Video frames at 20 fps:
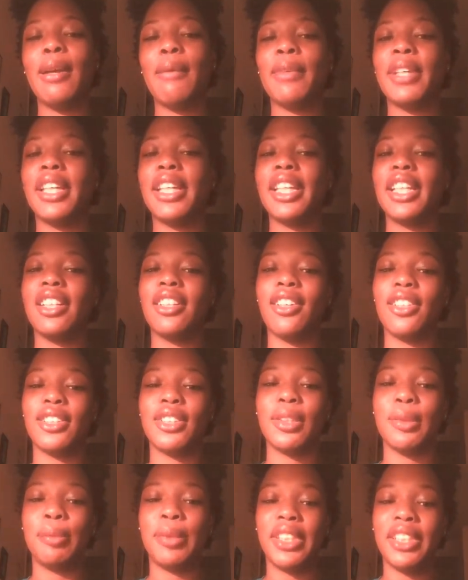but it can
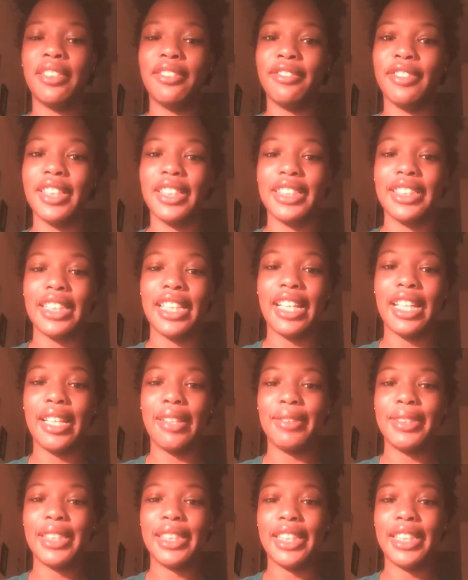also be a fun
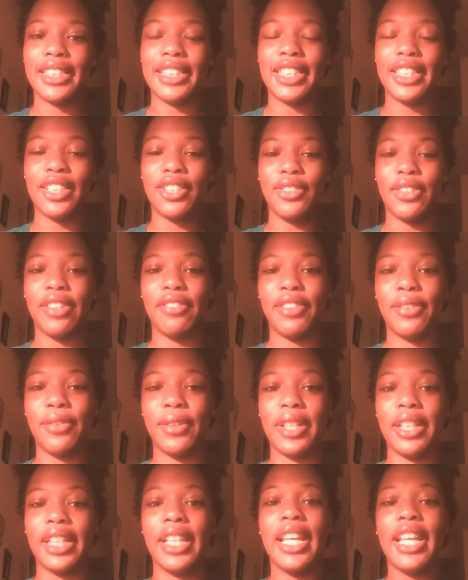time to get to know
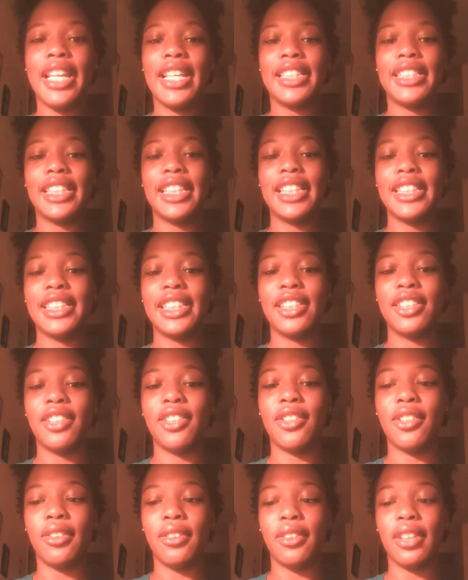everyone, to get to
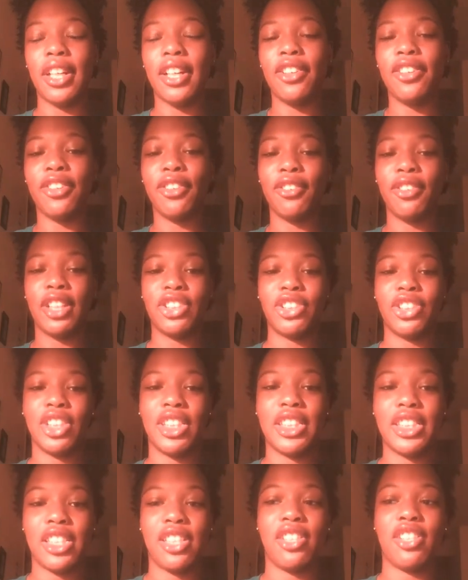know other
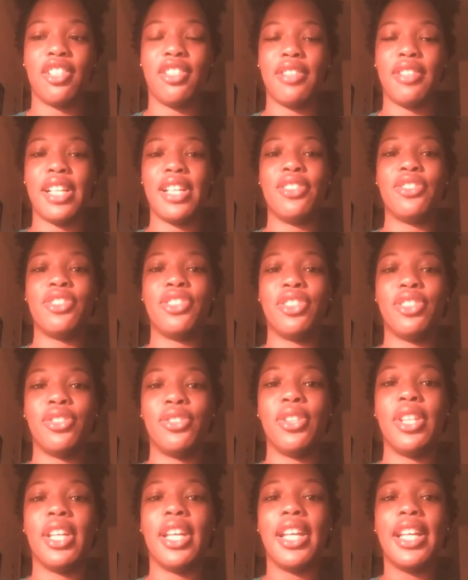rushies that are around
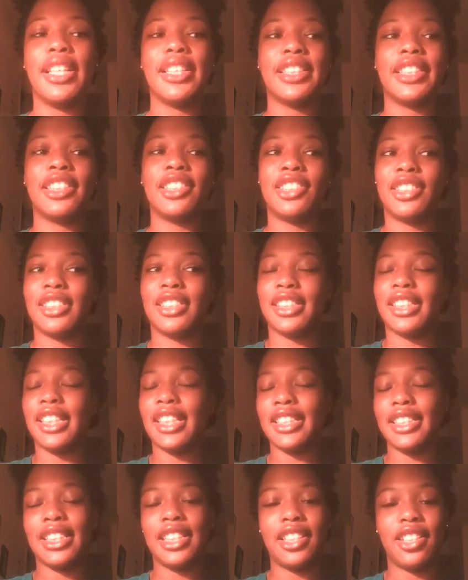you, to just
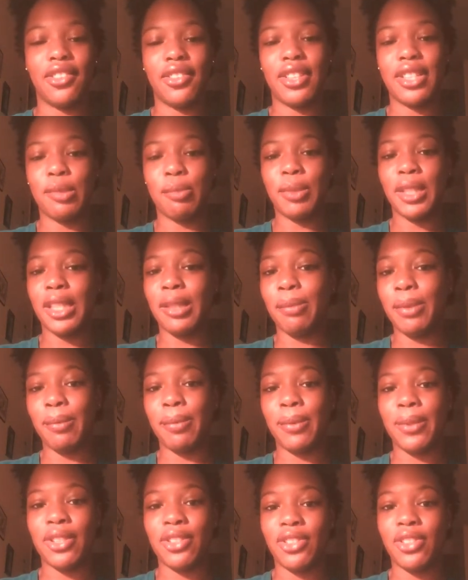get to know as many
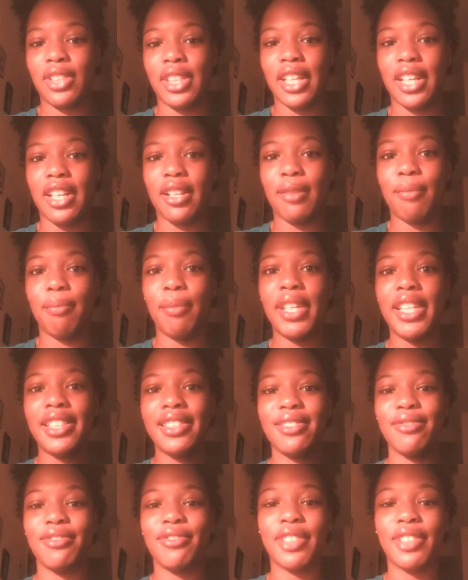people as you can. Make some